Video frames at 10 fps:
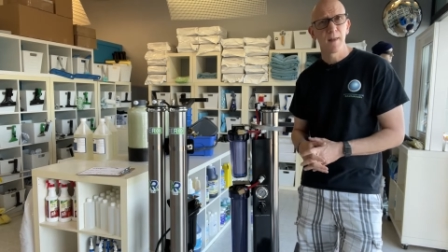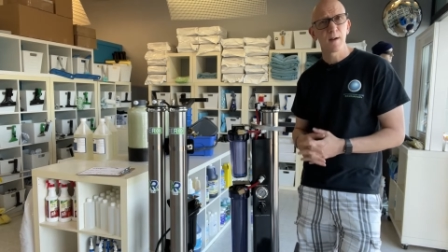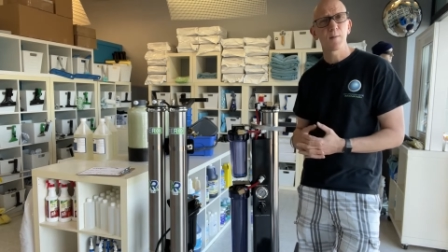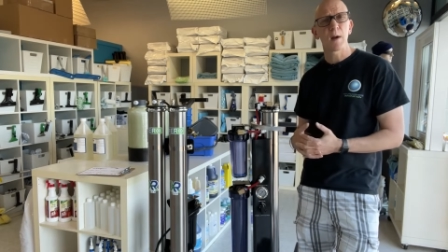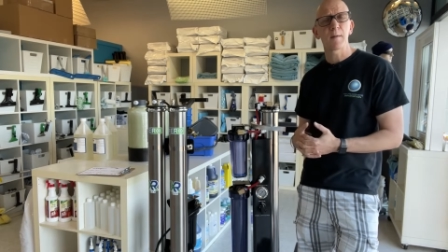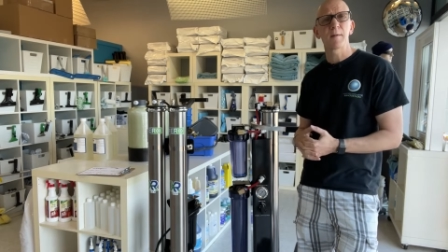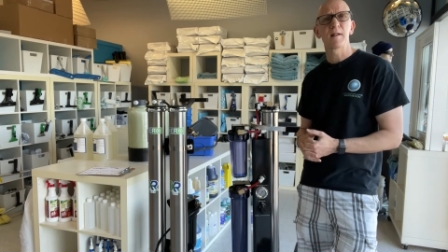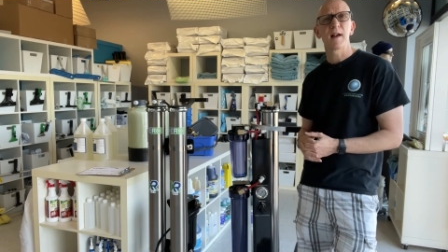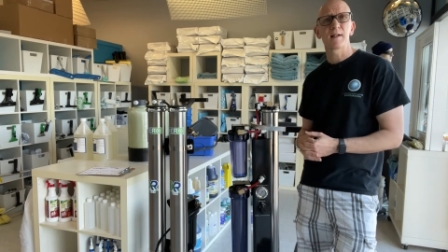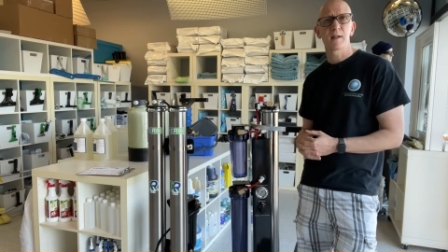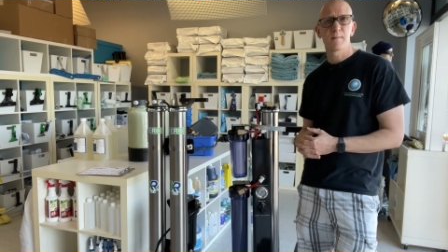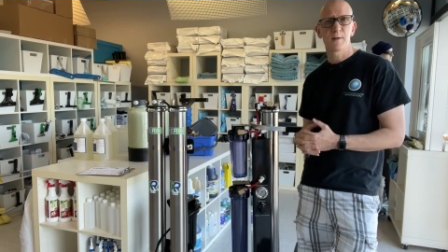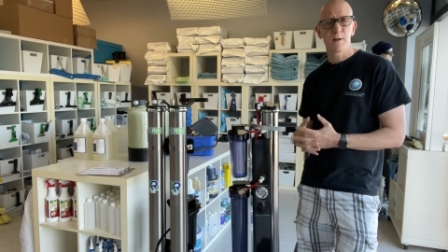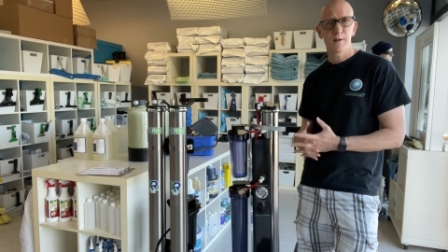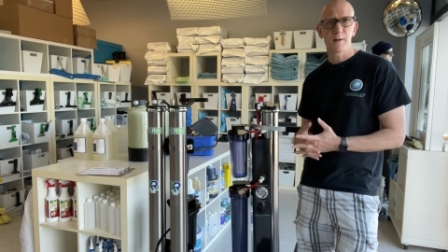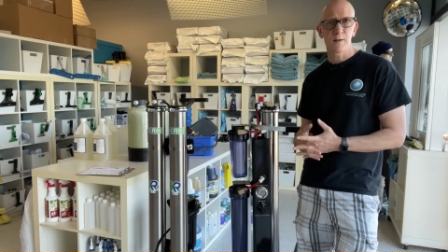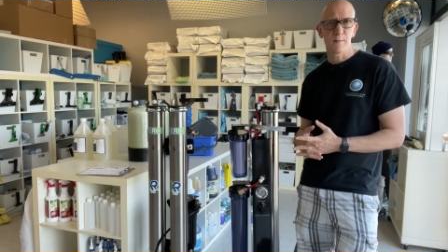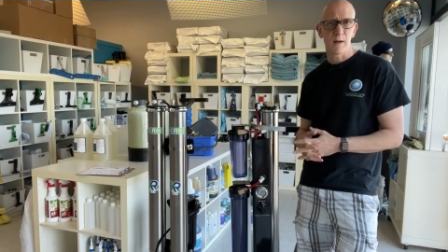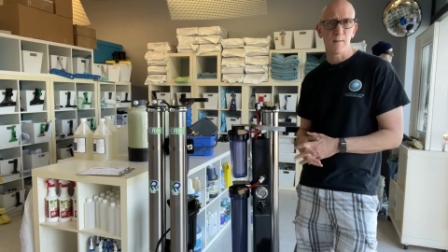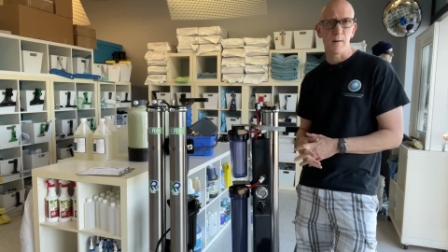it'll probably last them two years
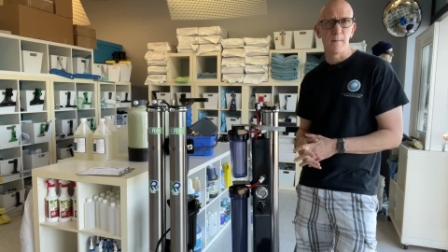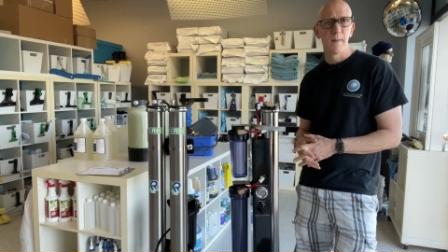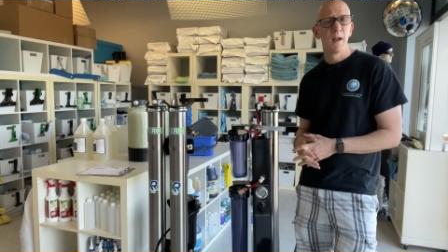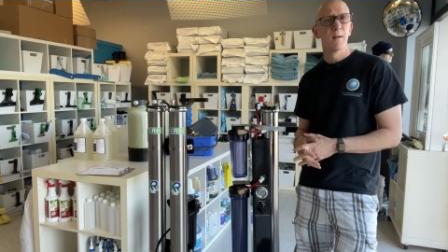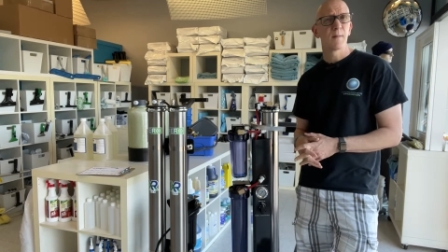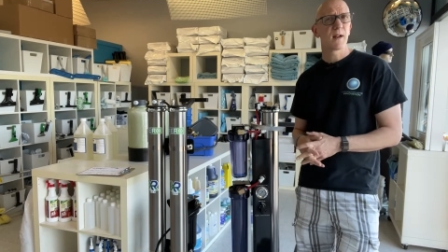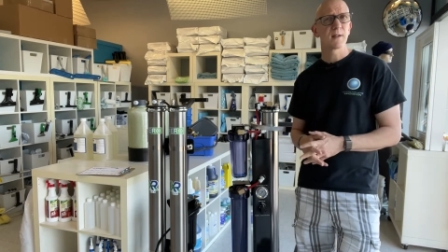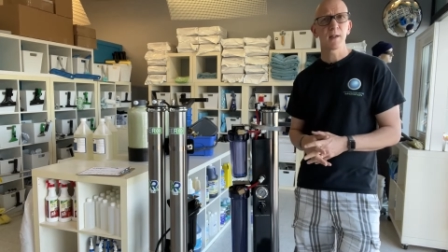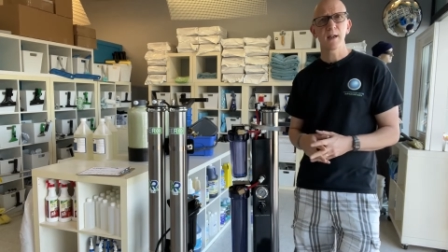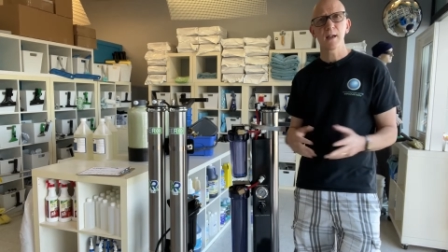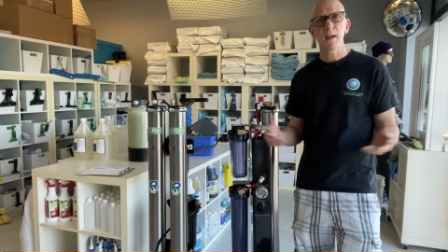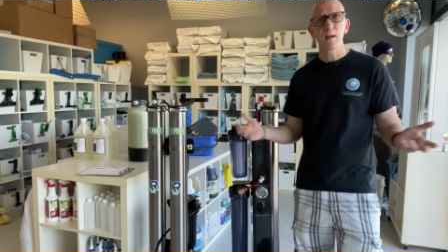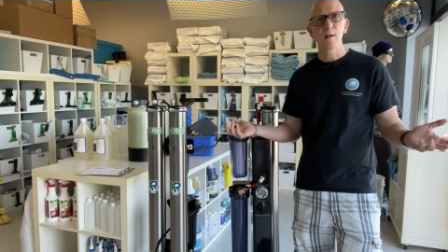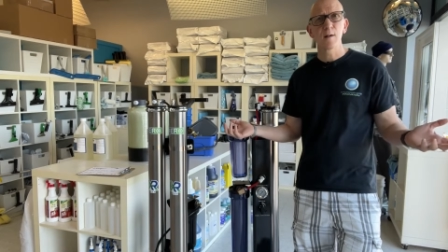minimum because the